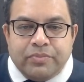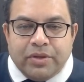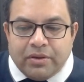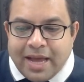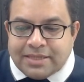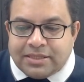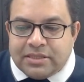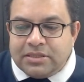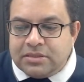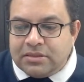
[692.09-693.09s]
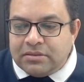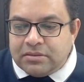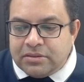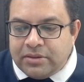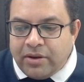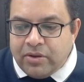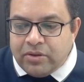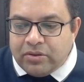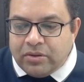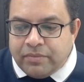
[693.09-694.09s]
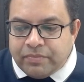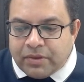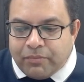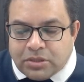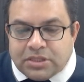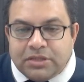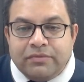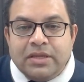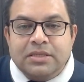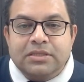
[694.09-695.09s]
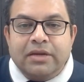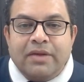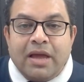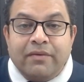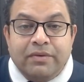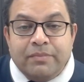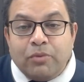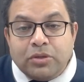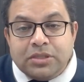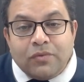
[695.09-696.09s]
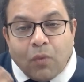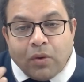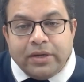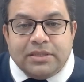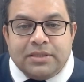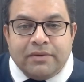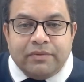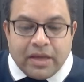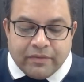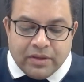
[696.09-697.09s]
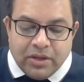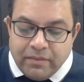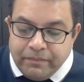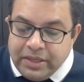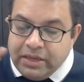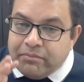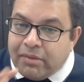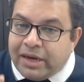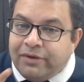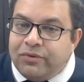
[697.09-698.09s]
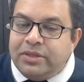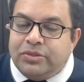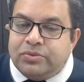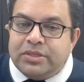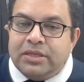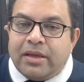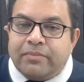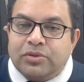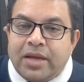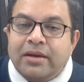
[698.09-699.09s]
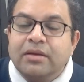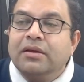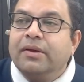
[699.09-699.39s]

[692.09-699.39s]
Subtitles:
The assets, you know, the positive things that we have, even positive qualities that we have, being mindfully using them so that